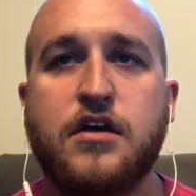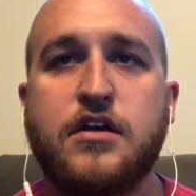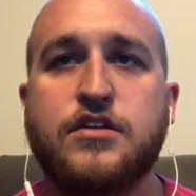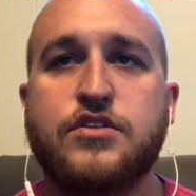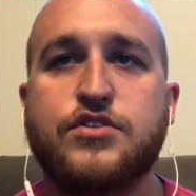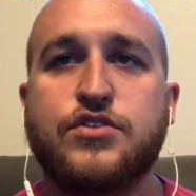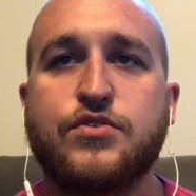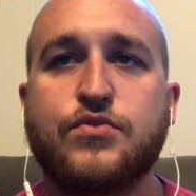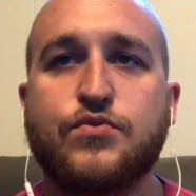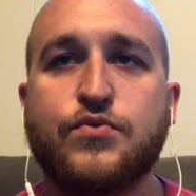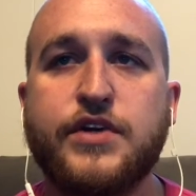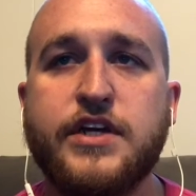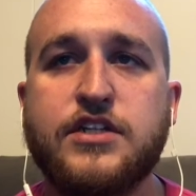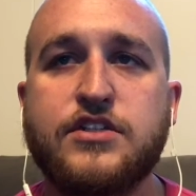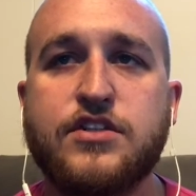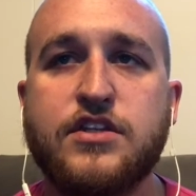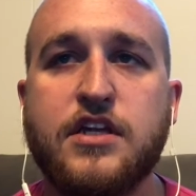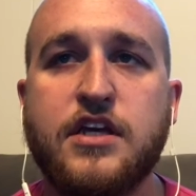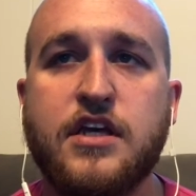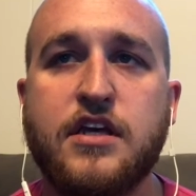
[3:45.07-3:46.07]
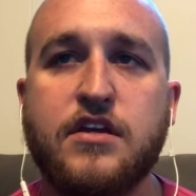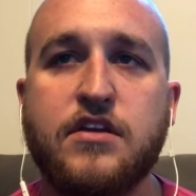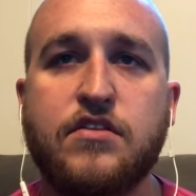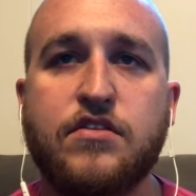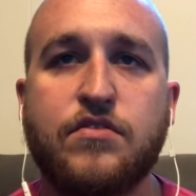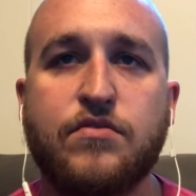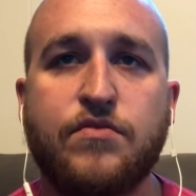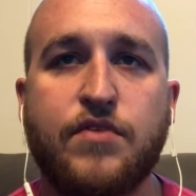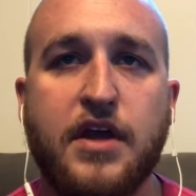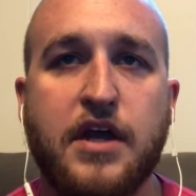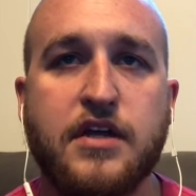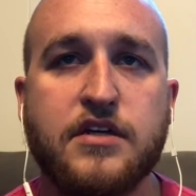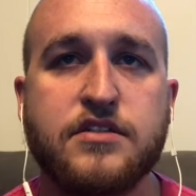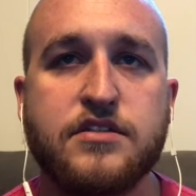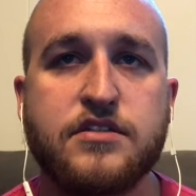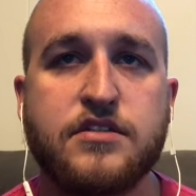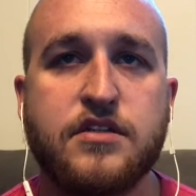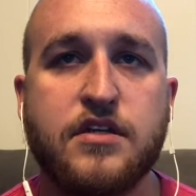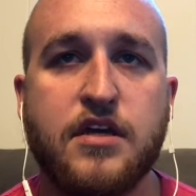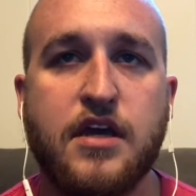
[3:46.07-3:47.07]
to reach the end of the
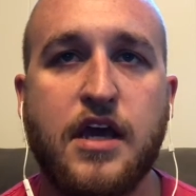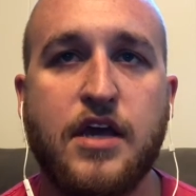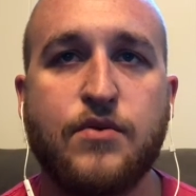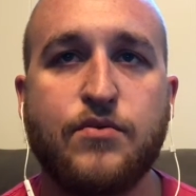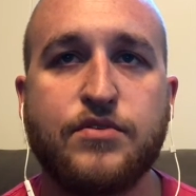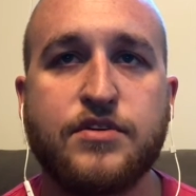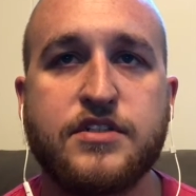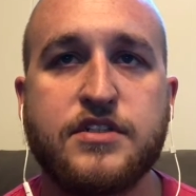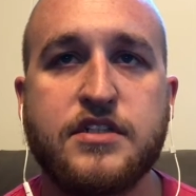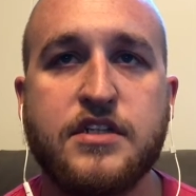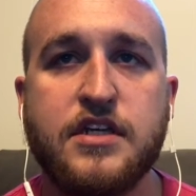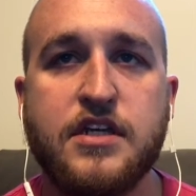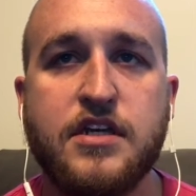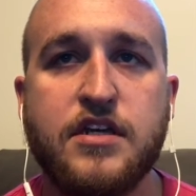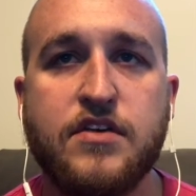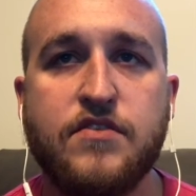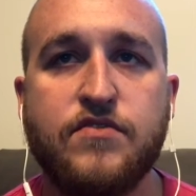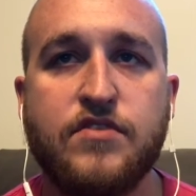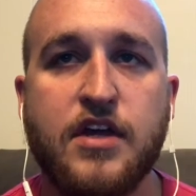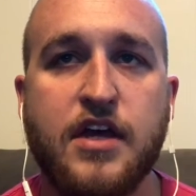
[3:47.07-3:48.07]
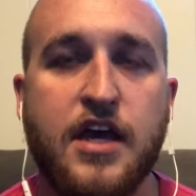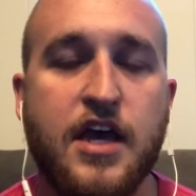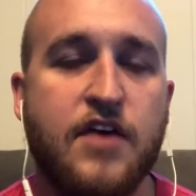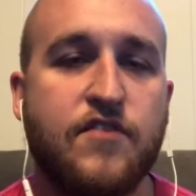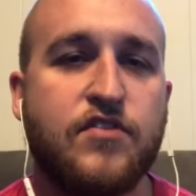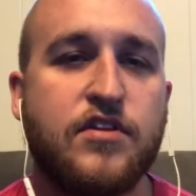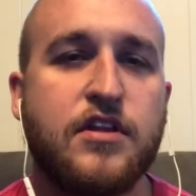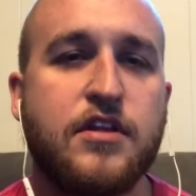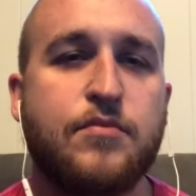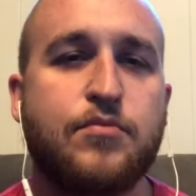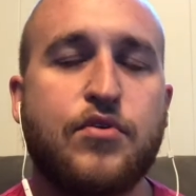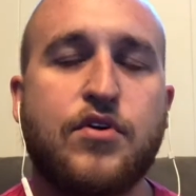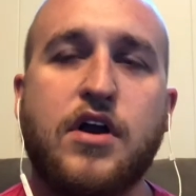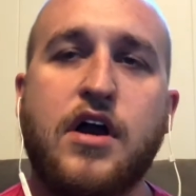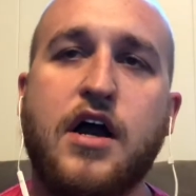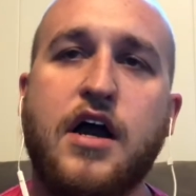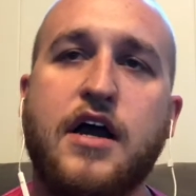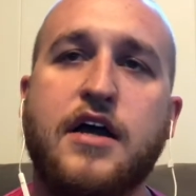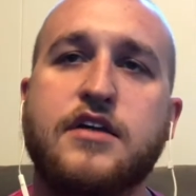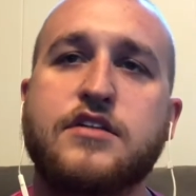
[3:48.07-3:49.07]
race and receive the heavenly
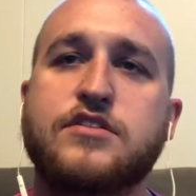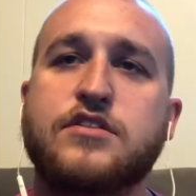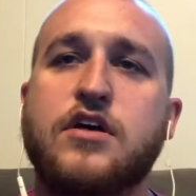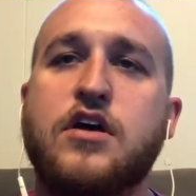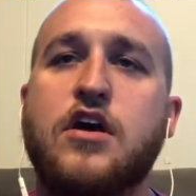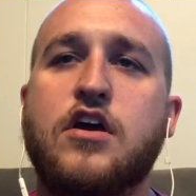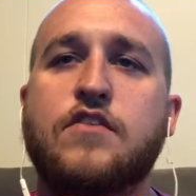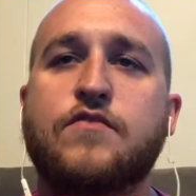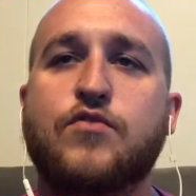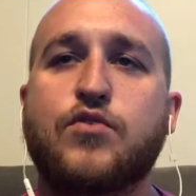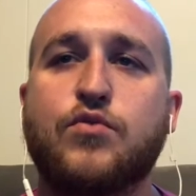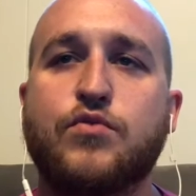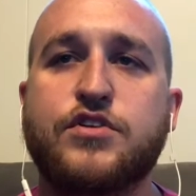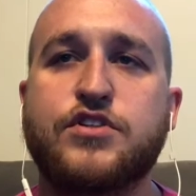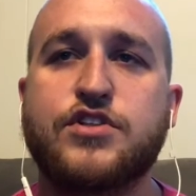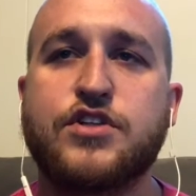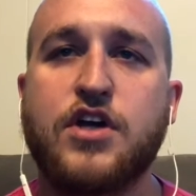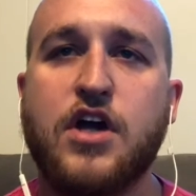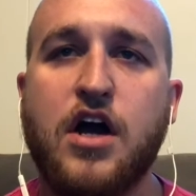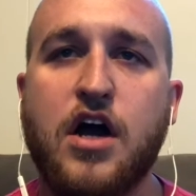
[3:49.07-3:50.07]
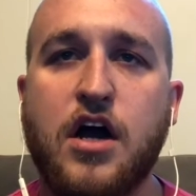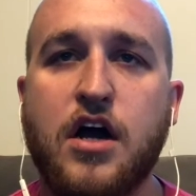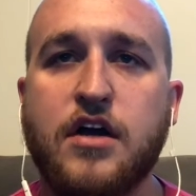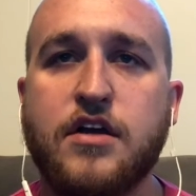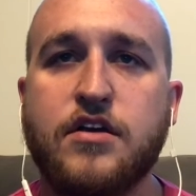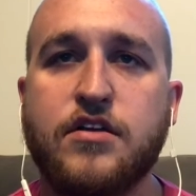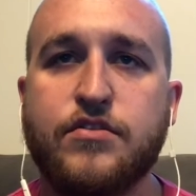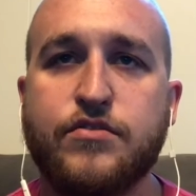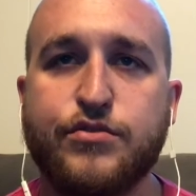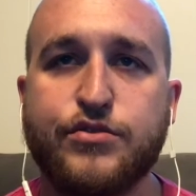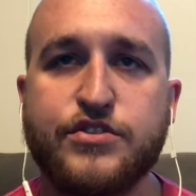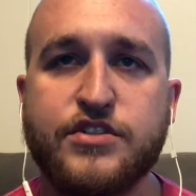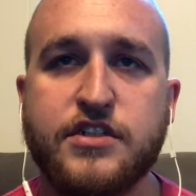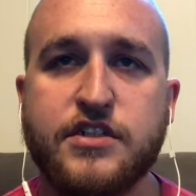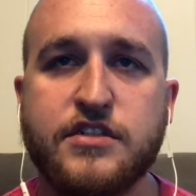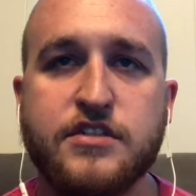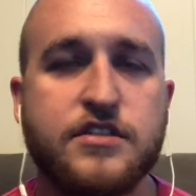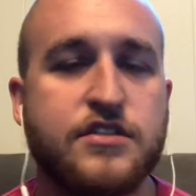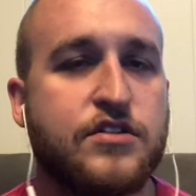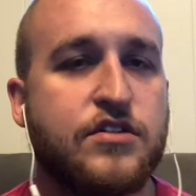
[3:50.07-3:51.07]
prize for which God, through
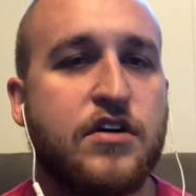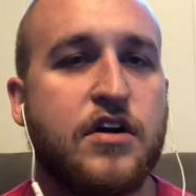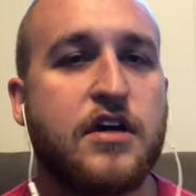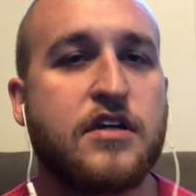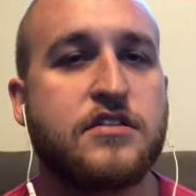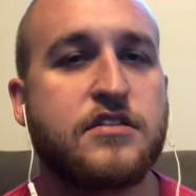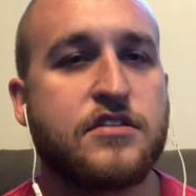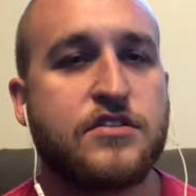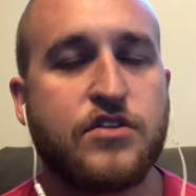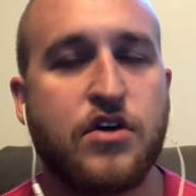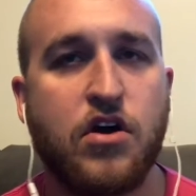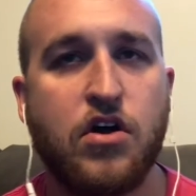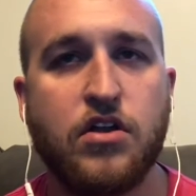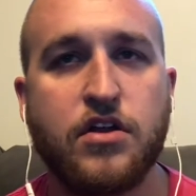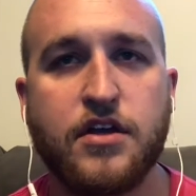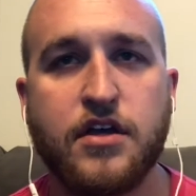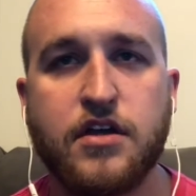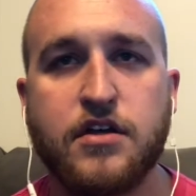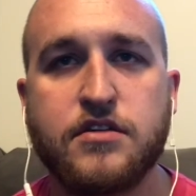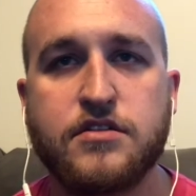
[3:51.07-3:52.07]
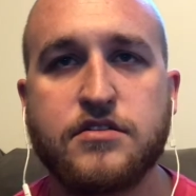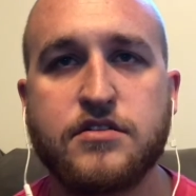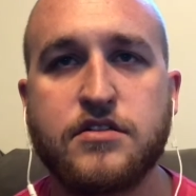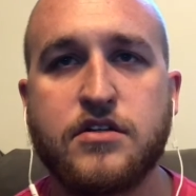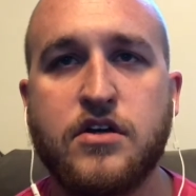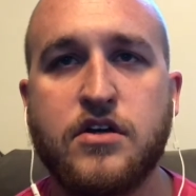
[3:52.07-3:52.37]
Jesus Christ, is calling us.